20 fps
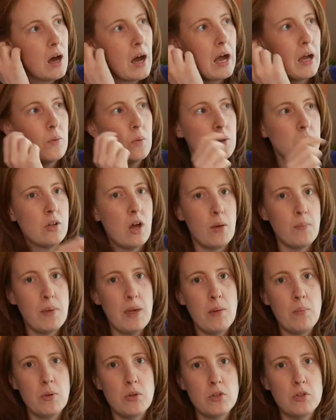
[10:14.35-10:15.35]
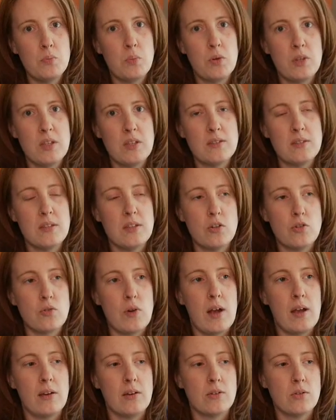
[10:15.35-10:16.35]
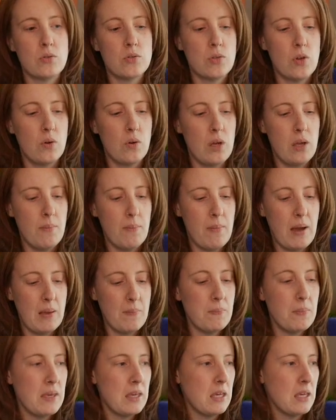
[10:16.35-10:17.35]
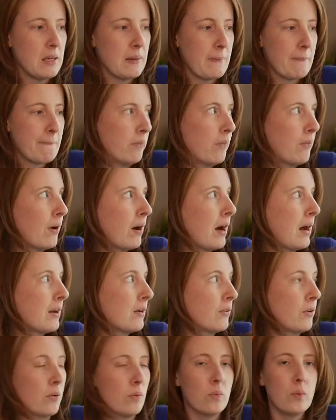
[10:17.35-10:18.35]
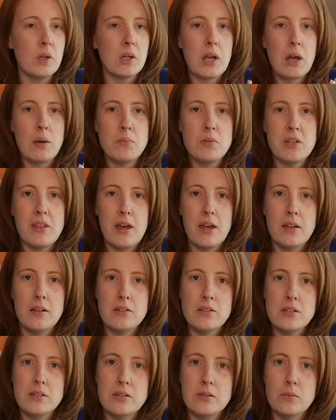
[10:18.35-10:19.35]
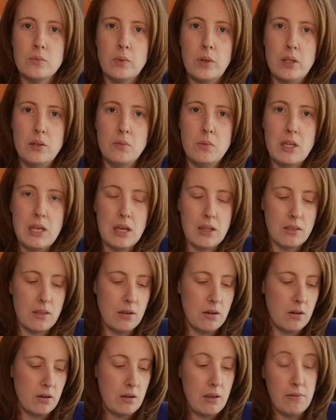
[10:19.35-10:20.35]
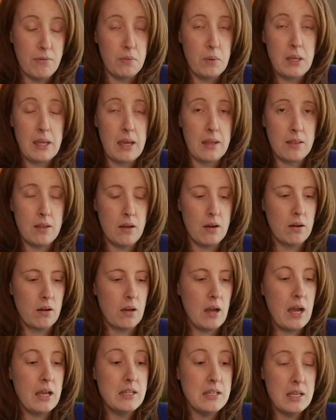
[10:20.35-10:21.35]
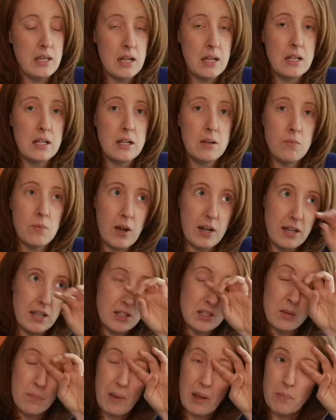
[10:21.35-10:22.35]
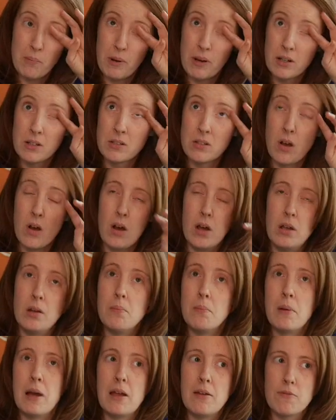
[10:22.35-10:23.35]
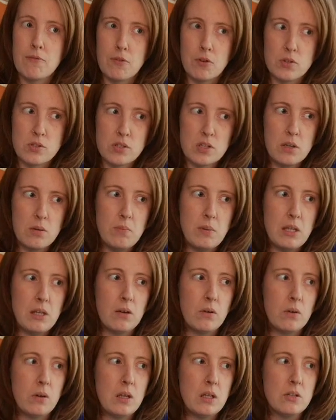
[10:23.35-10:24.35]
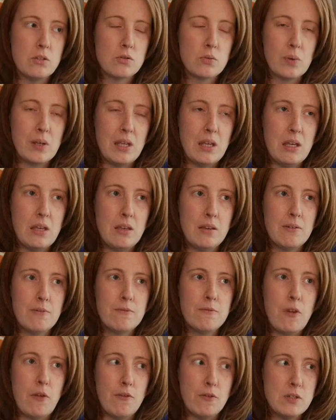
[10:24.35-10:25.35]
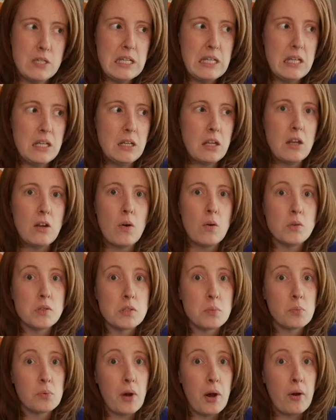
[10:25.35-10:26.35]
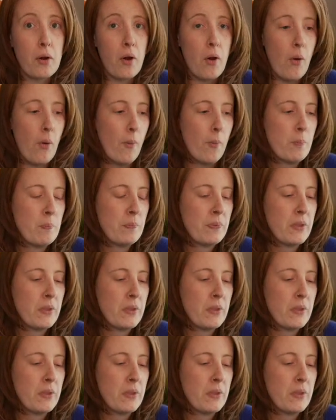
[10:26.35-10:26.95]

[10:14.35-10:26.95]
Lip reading: I will not be able to put this in the dryer, so it might be, I don't know, we'll come to that when we get there, if we get there. I did run into bed bugs on my first Camino in 2015 in Osabrero,